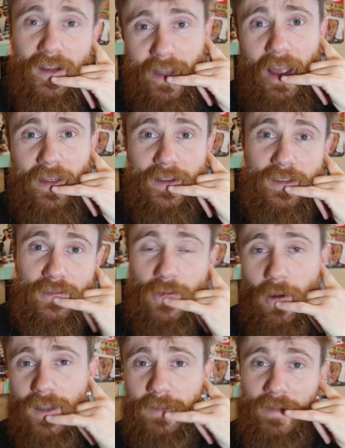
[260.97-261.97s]
Yeah, it's
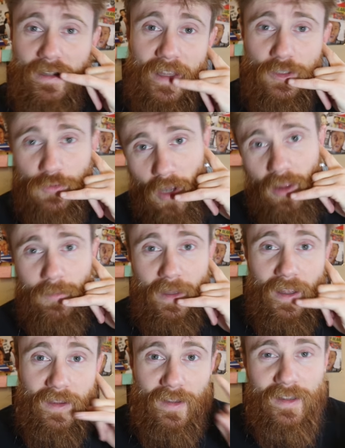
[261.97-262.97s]
so awesome. Thanks for calling
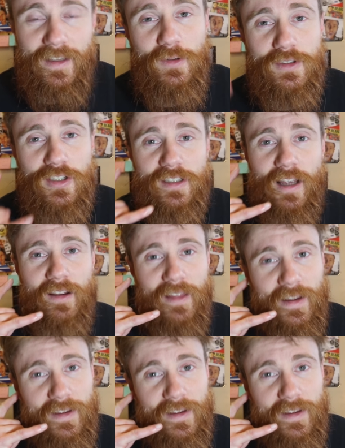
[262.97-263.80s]
me. And he was just kind of